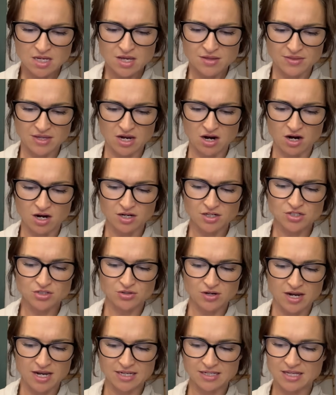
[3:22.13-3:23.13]
They are
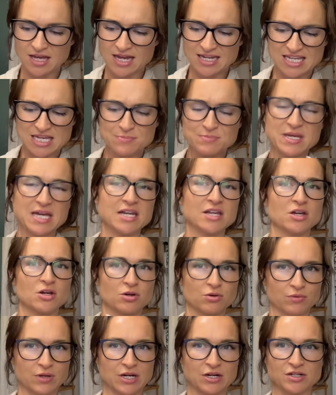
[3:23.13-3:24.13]
trying, I keep getting
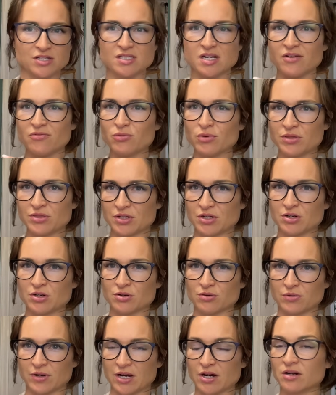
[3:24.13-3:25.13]
career stuff with their
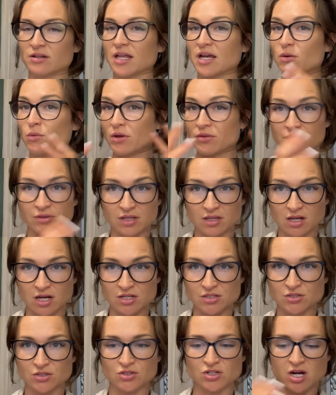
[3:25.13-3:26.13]
career, like whether they
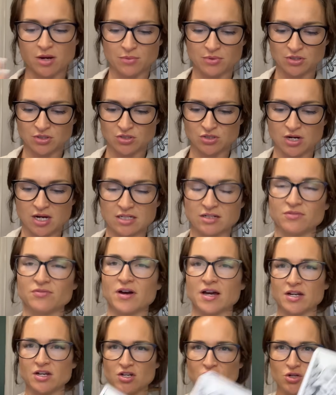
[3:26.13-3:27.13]
lost their job and they're trying to
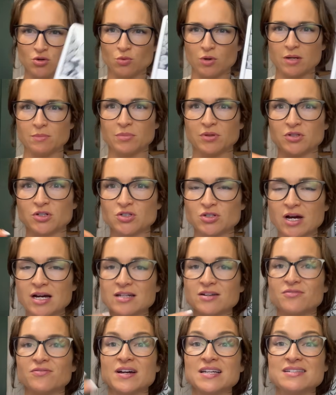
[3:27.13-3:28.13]
find a new one, but they're trying
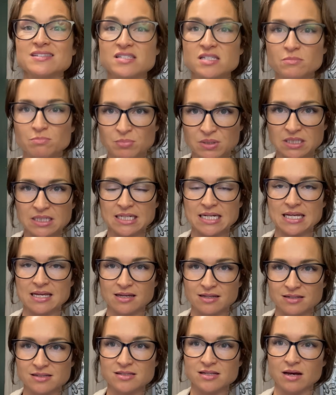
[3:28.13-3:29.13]
to find stability
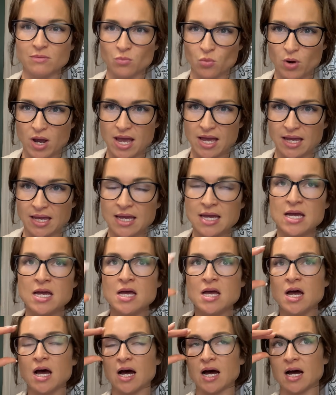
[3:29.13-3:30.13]
in some way.
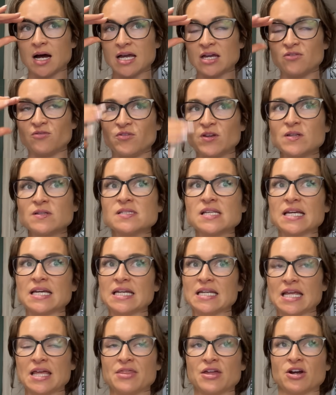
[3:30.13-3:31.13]
It feels
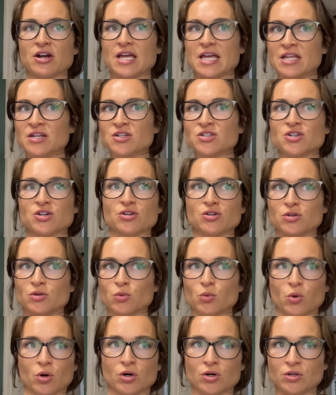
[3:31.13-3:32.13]
like their internal
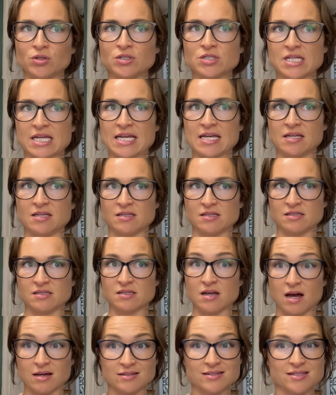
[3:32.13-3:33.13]
world is
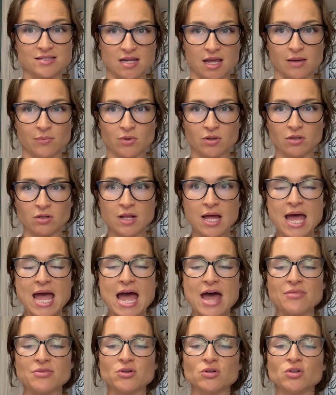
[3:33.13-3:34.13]
unstable
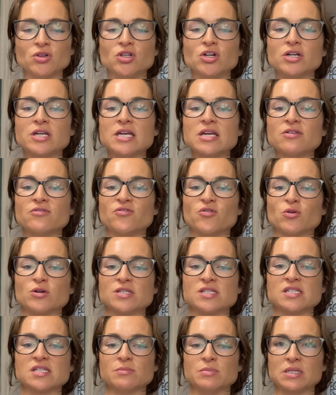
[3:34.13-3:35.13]
and they're looking for
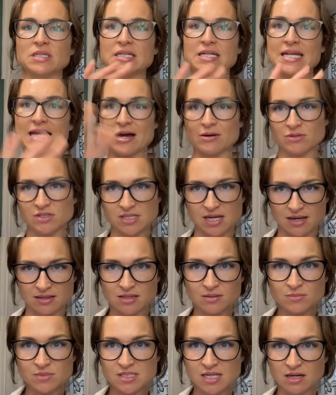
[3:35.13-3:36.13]
stability outside
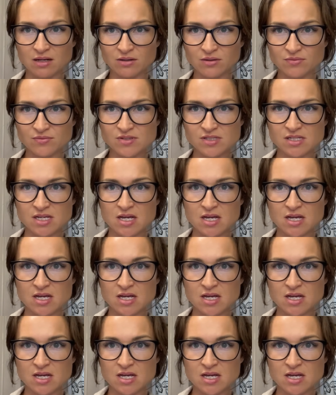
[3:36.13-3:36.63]
themselves.